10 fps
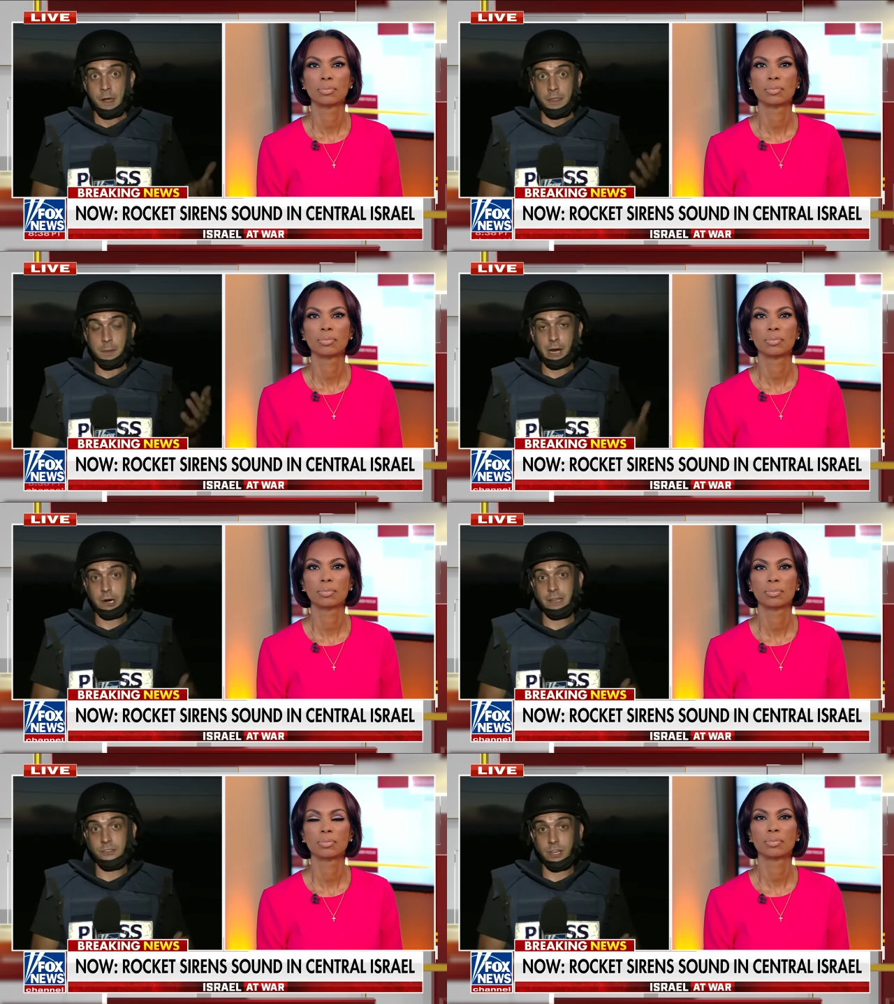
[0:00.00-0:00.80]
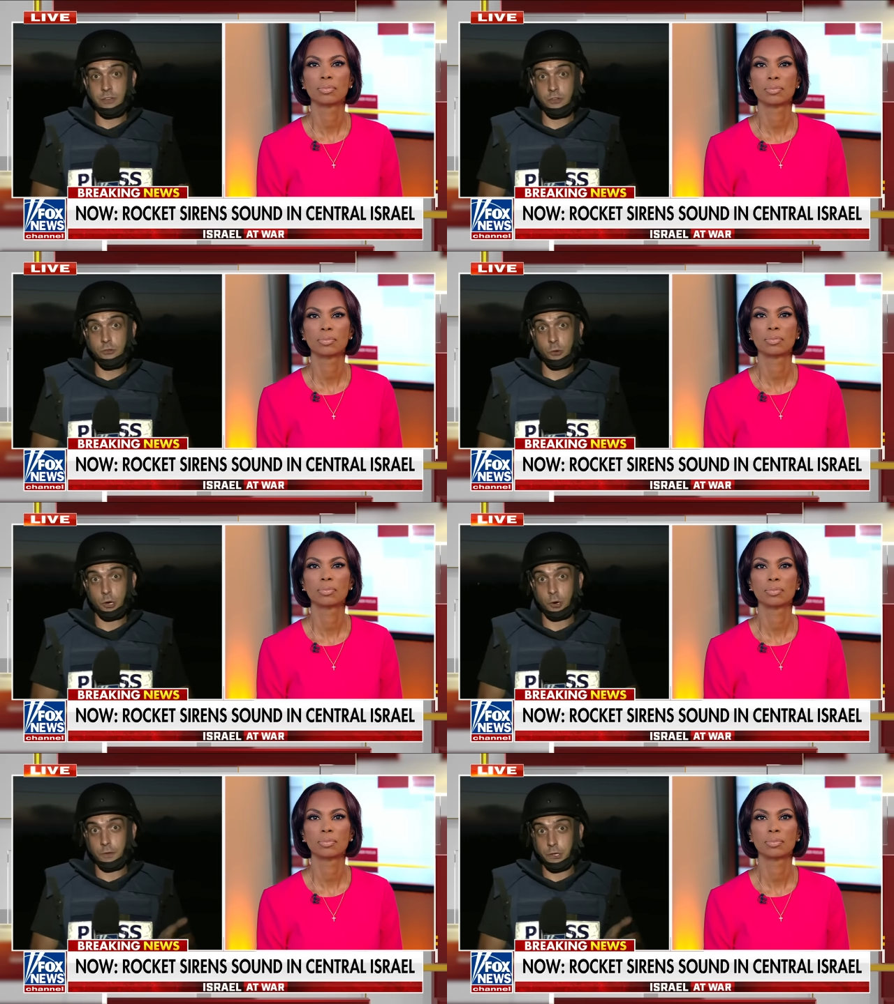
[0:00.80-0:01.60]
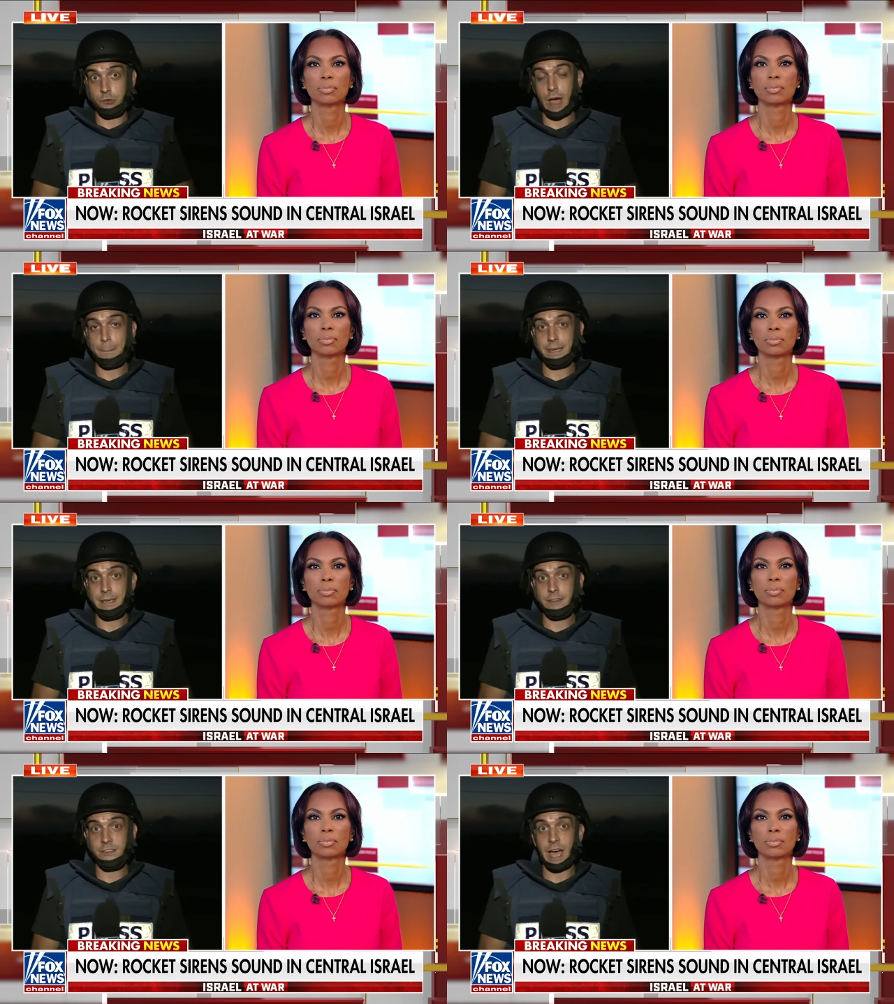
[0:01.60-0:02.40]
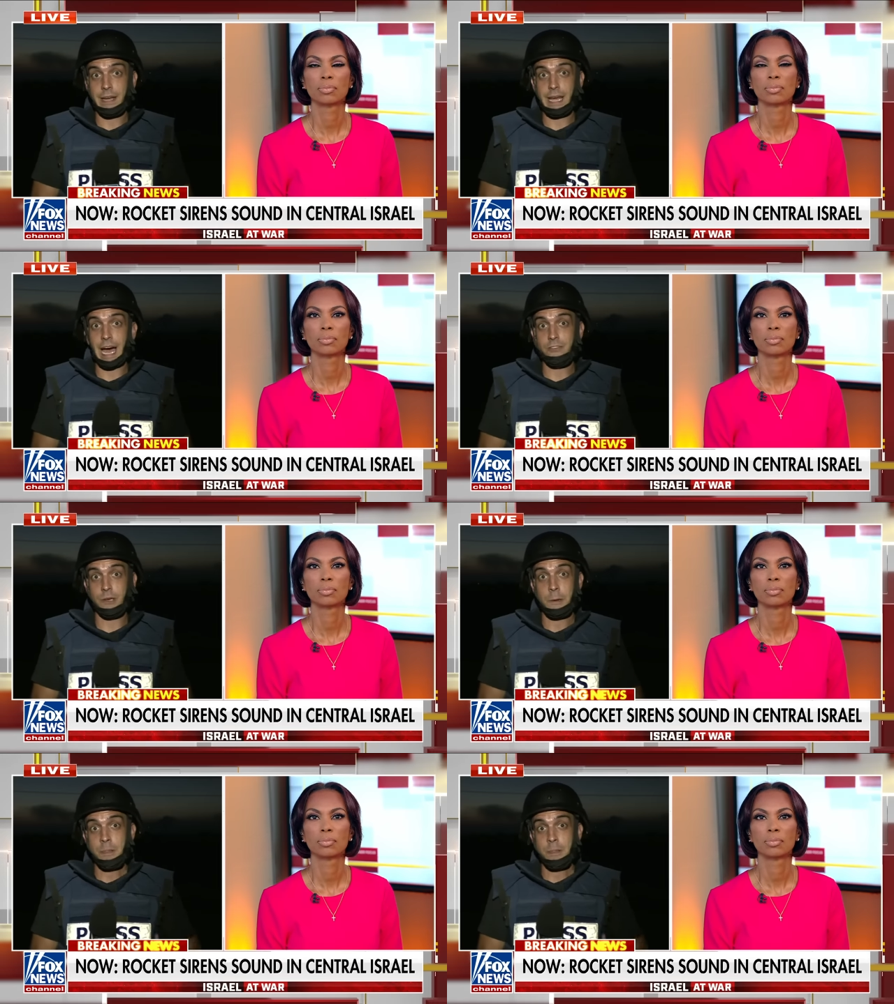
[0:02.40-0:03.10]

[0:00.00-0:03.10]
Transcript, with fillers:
Speaker 1: The American citizens who are currently trapped inside Gaza.